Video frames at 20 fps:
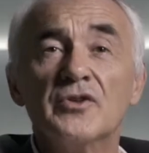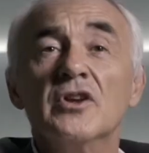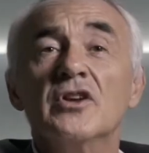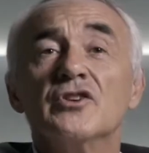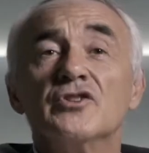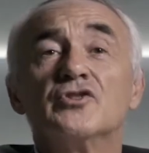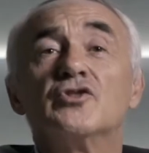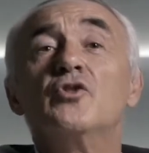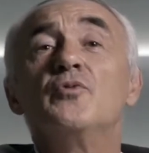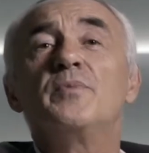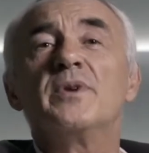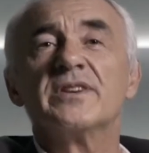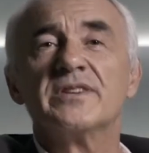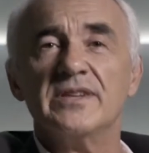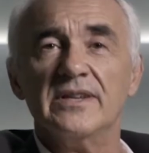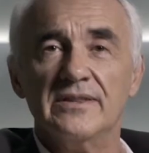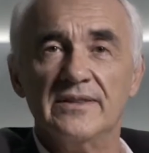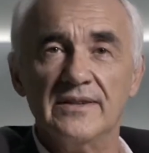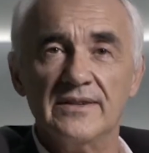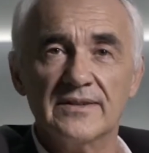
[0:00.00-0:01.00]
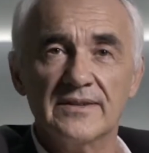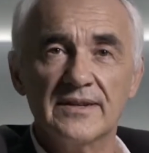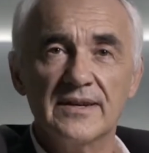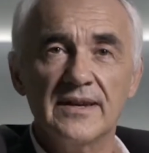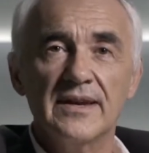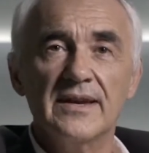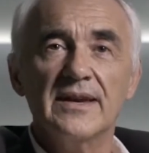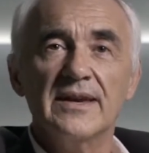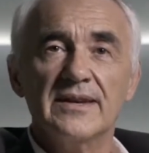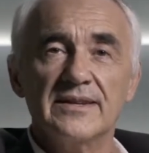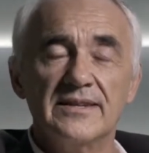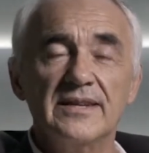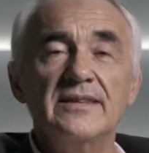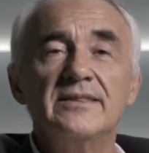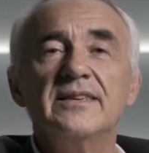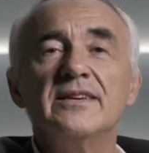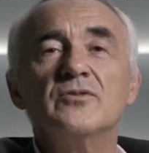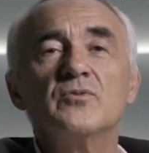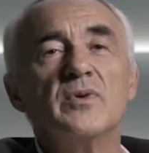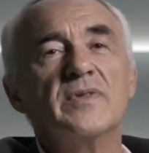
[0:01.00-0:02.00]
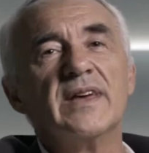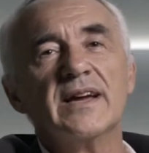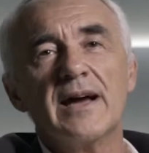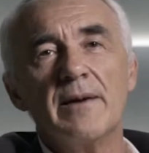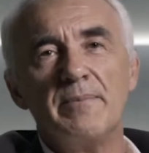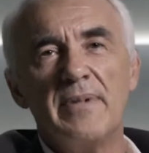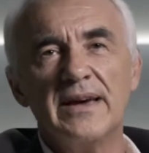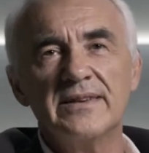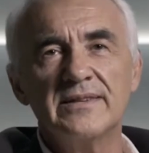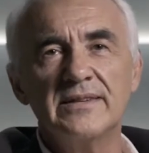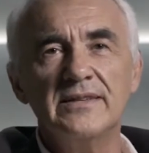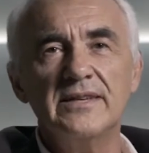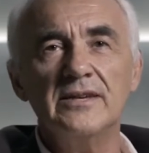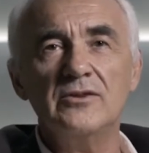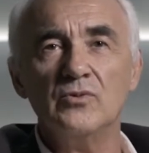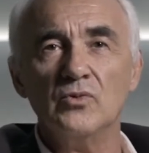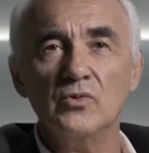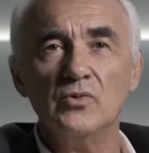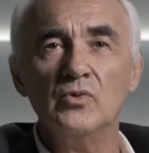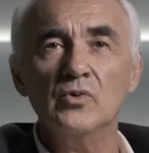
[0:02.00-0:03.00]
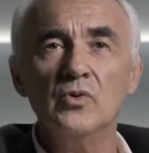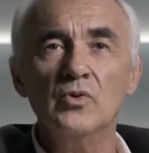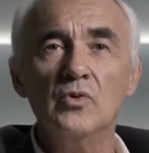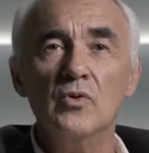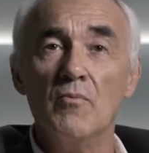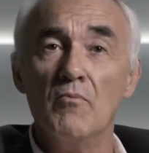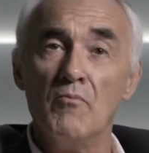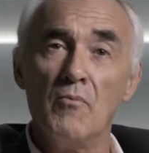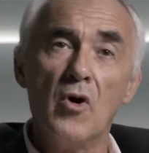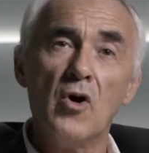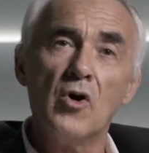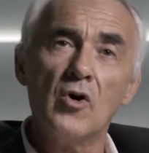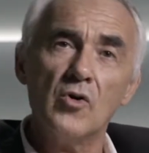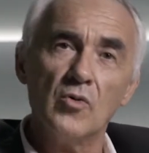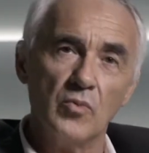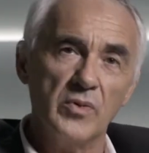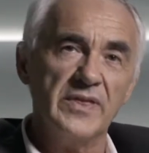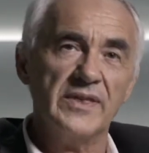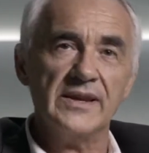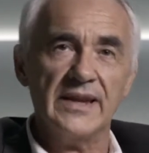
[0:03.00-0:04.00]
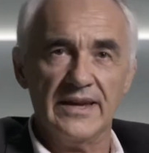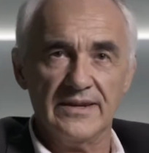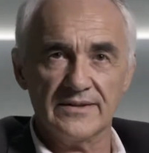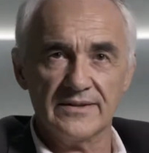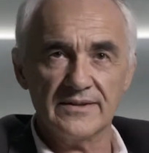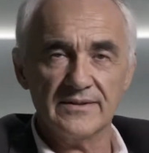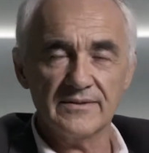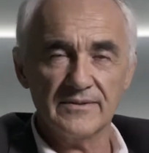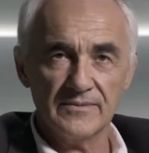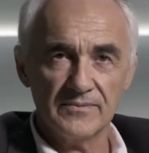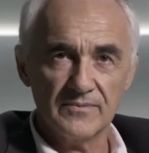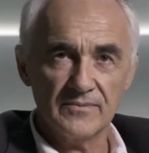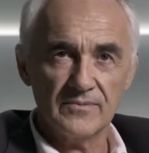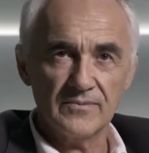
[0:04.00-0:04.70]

of super cities, cities with the capacity to do more with less.